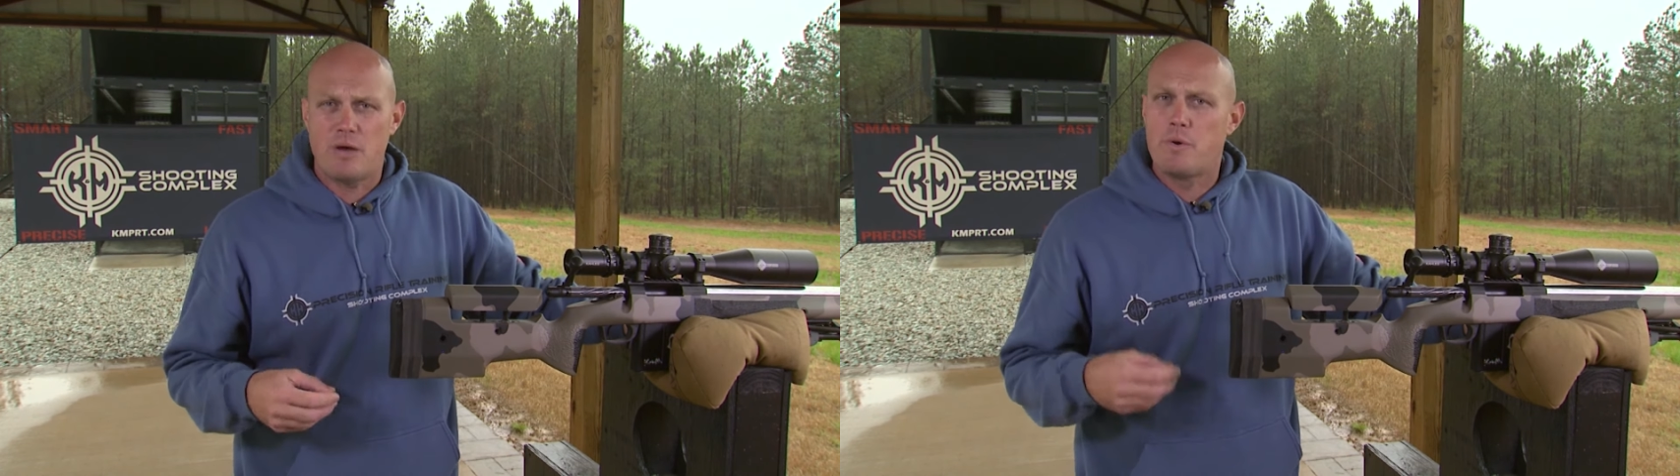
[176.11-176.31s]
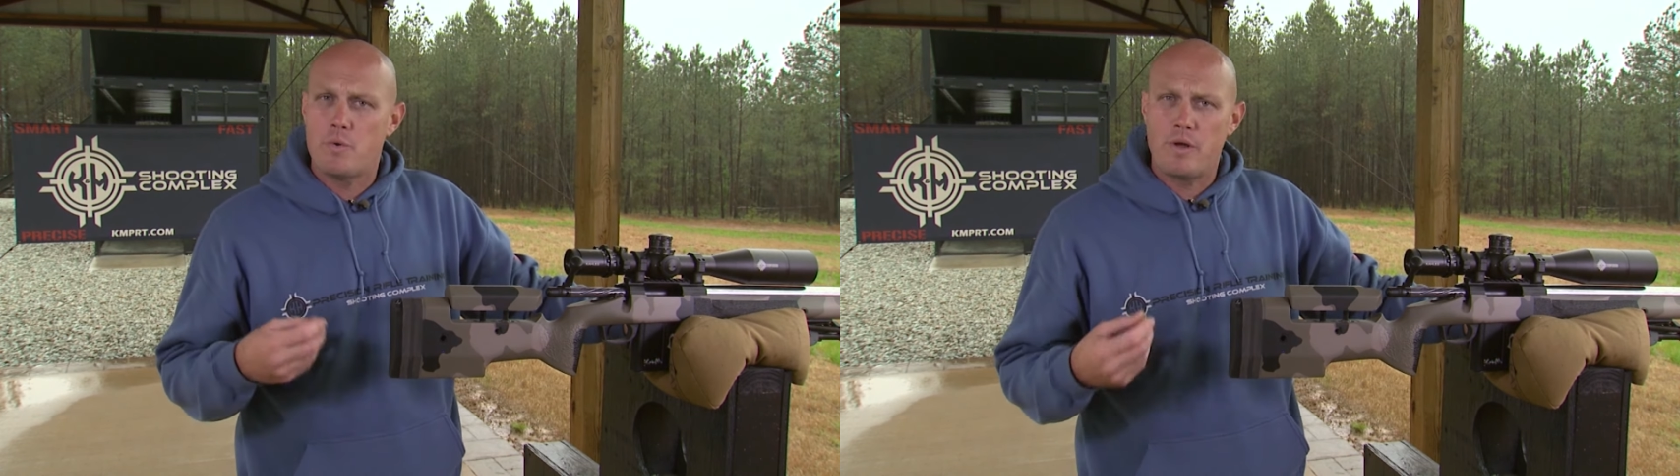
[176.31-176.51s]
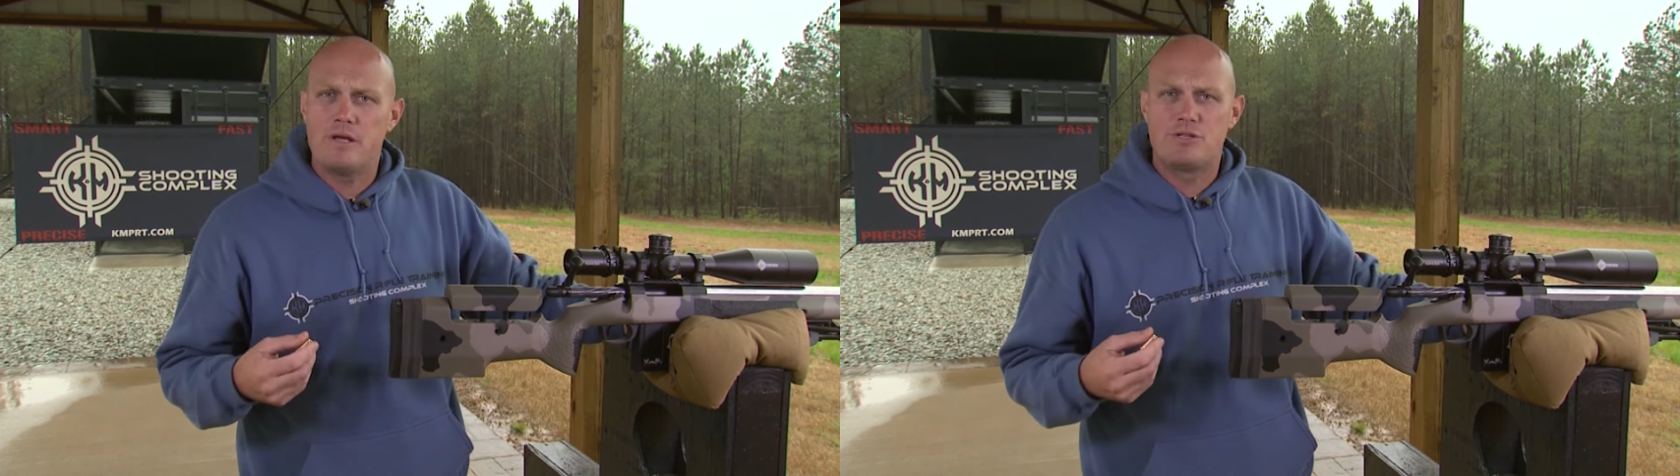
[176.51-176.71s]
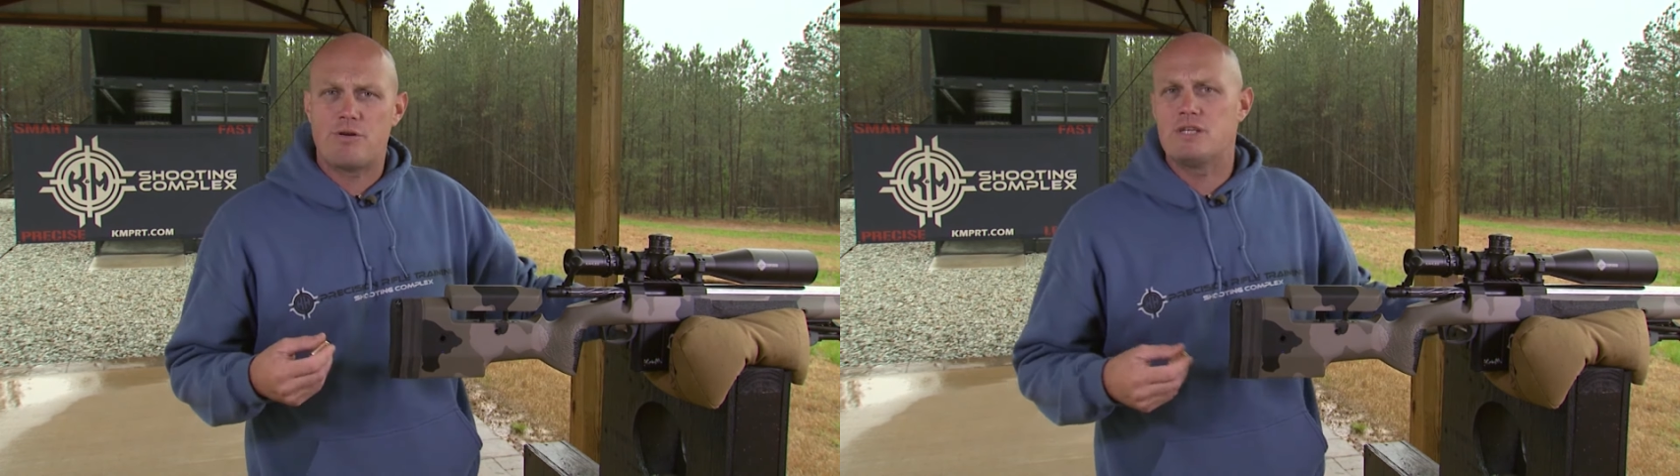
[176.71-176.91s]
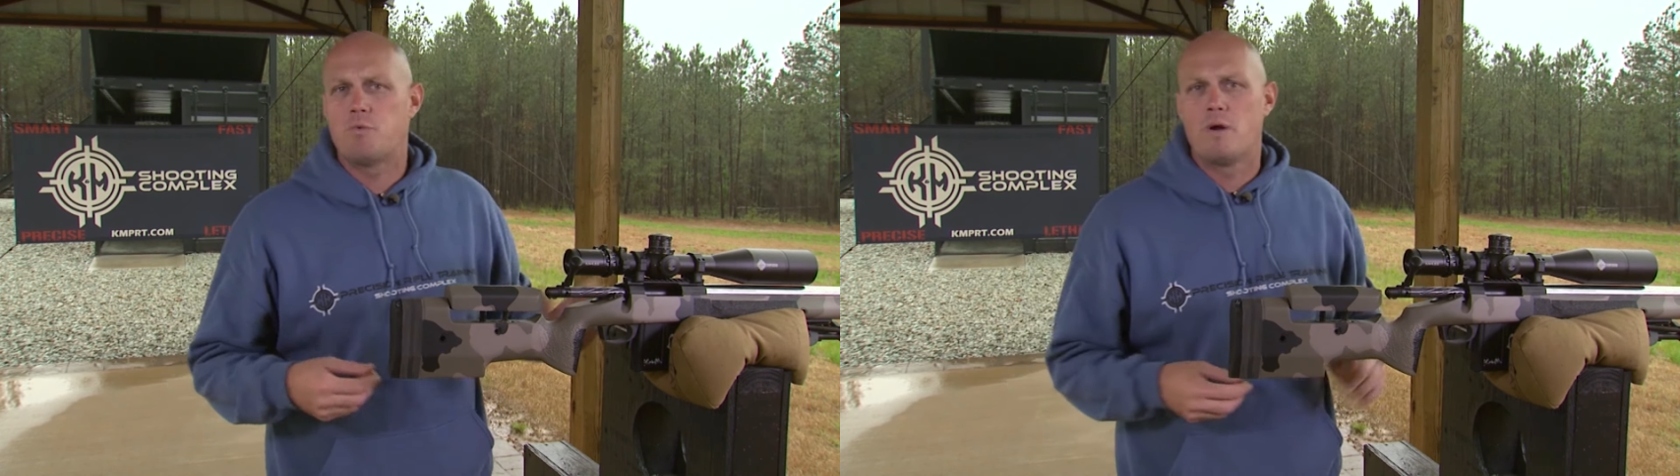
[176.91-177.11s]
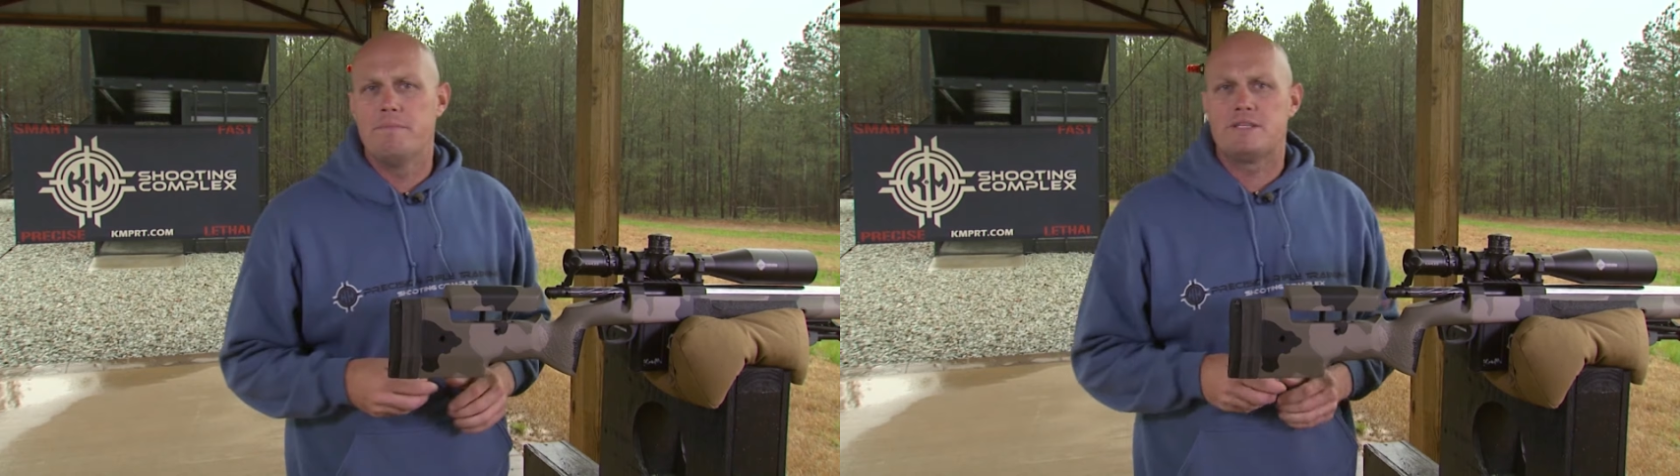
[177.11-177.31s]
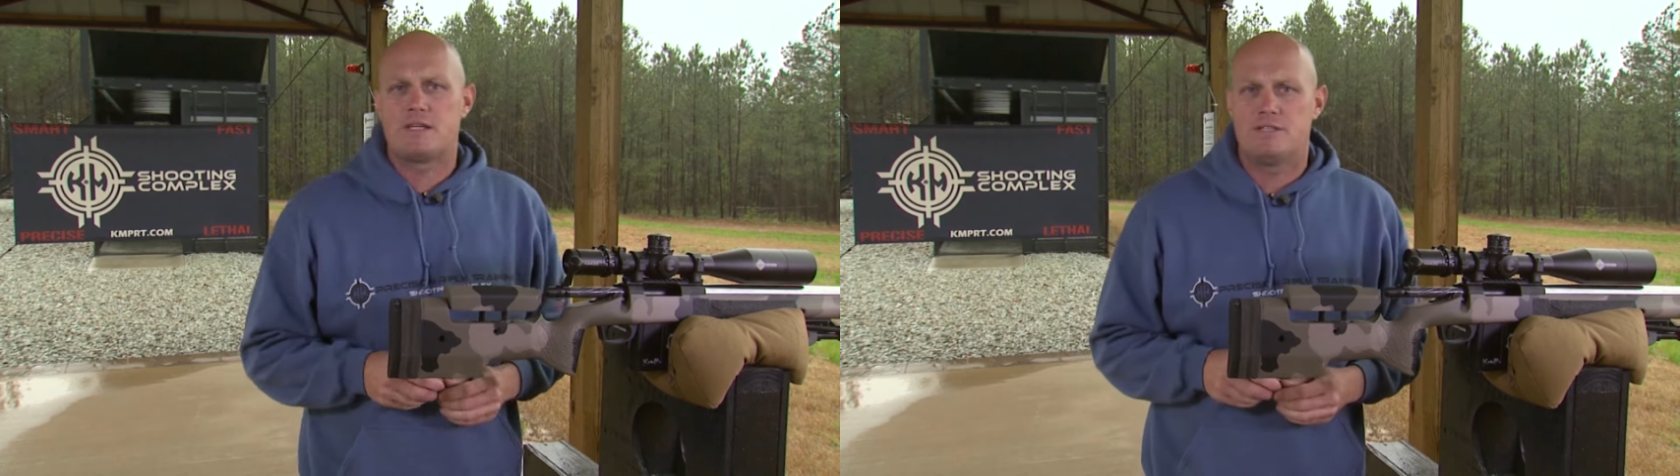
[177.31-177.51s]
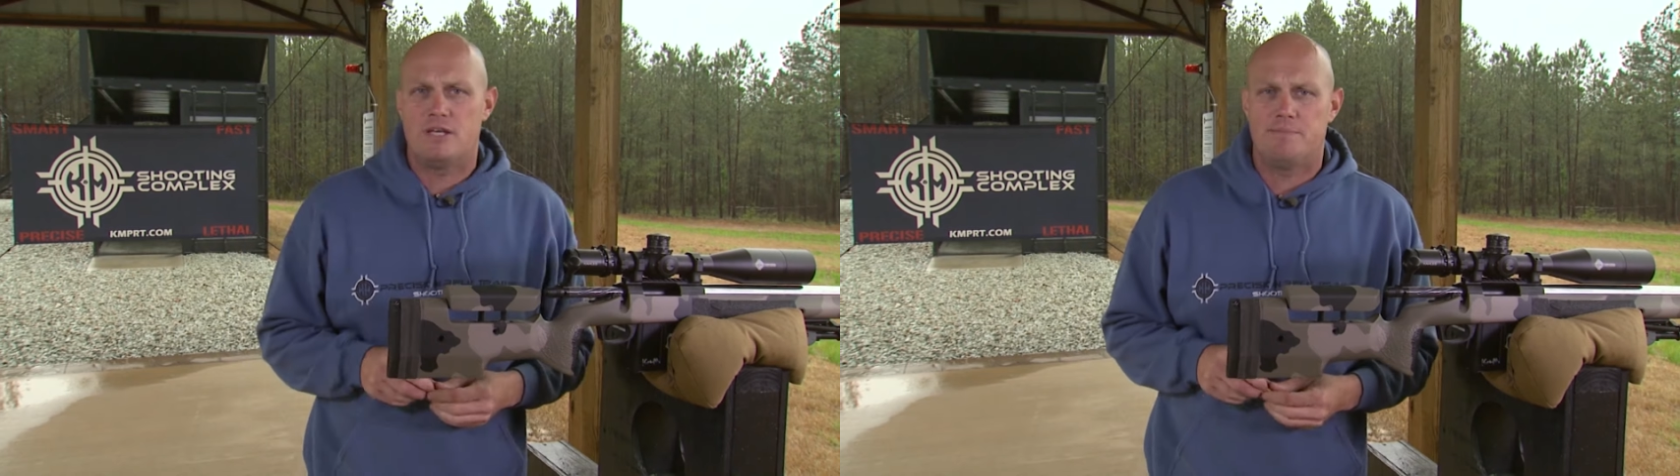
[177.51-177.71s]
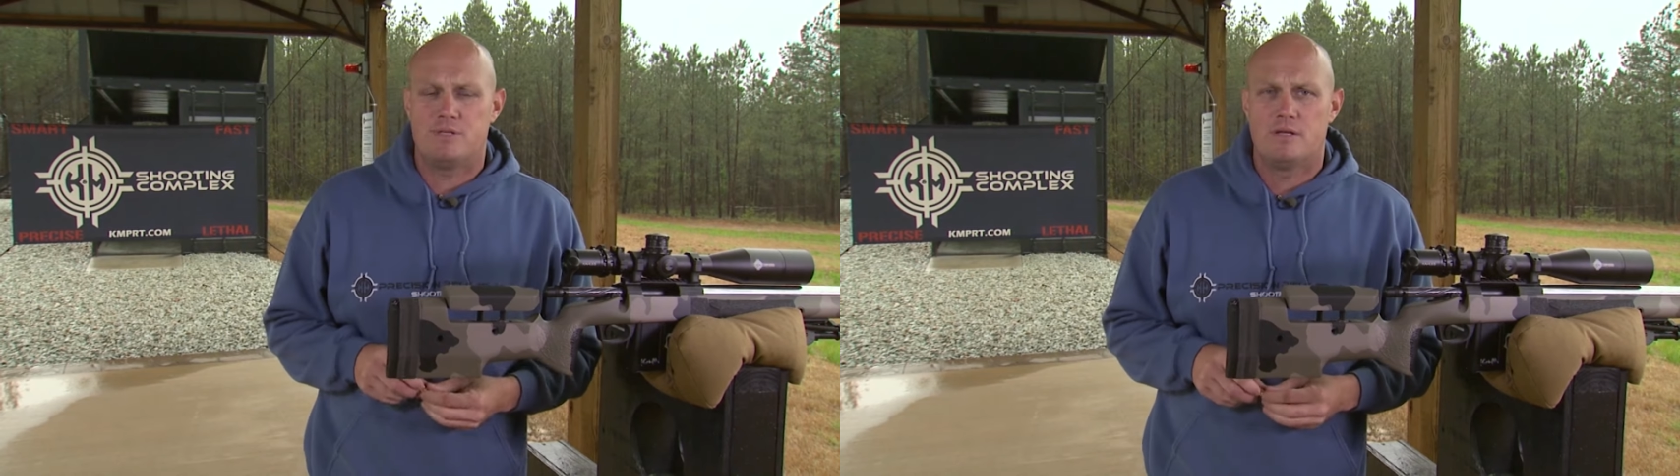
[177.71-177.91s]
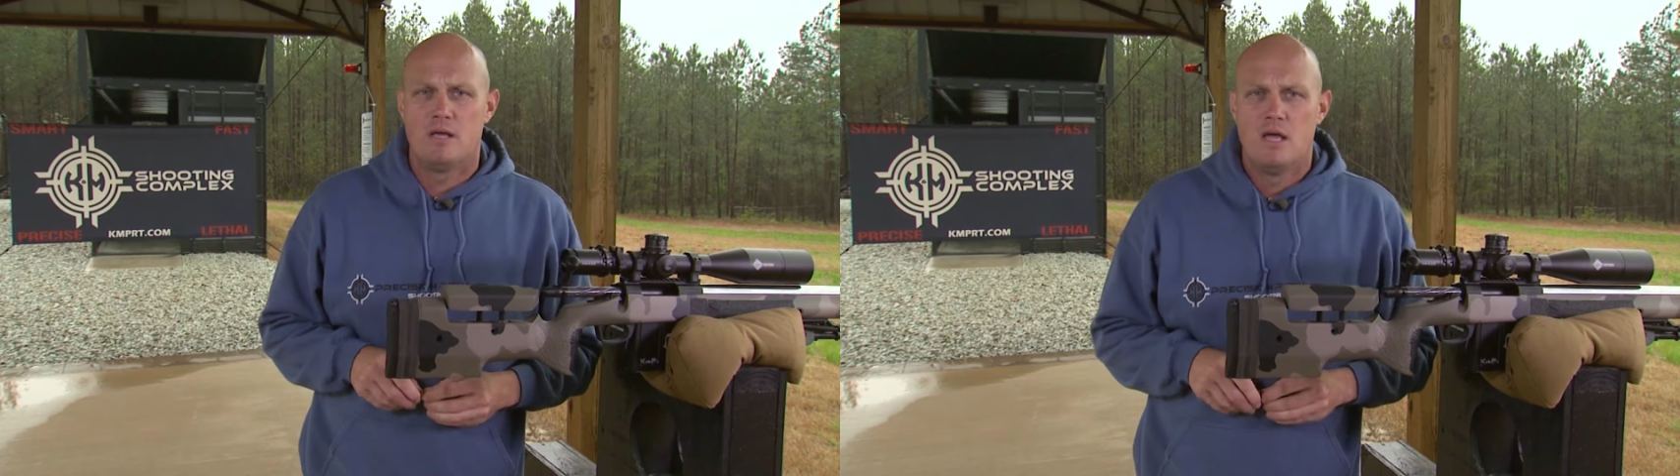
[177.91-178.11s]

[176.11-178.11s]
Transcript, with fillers: and we want to address one misconception.